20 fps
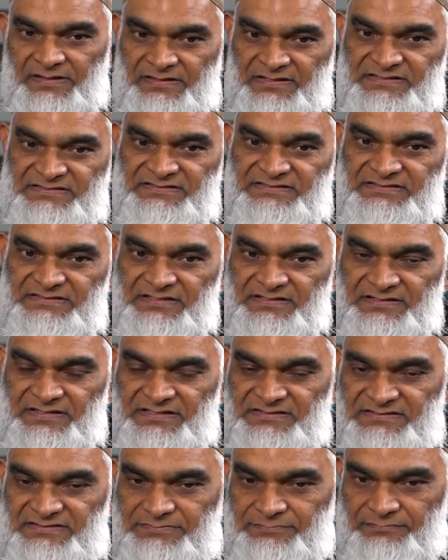this,
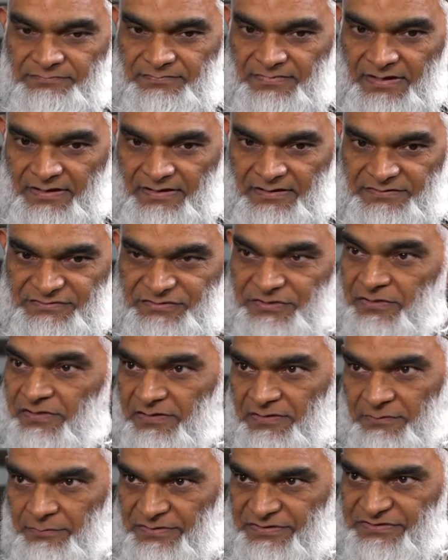this uh,
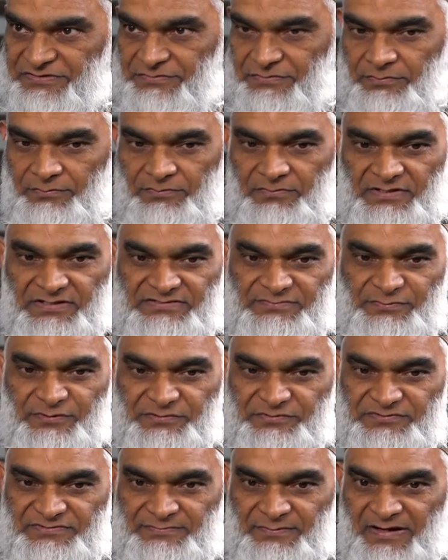journal, which uh, was
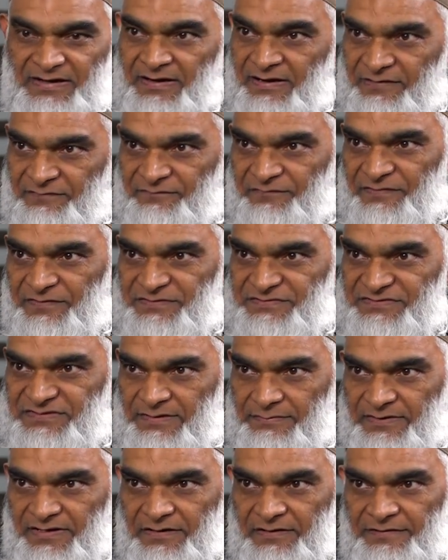produced by Hartford
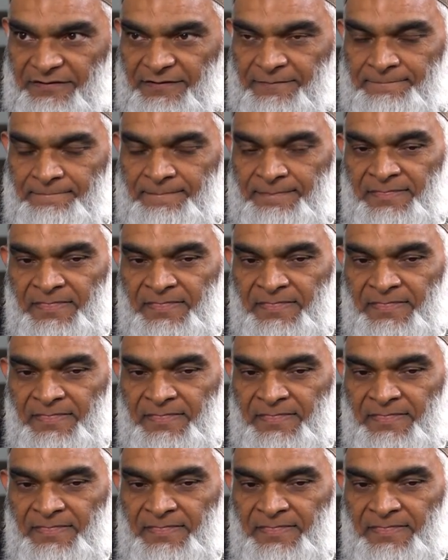Seminary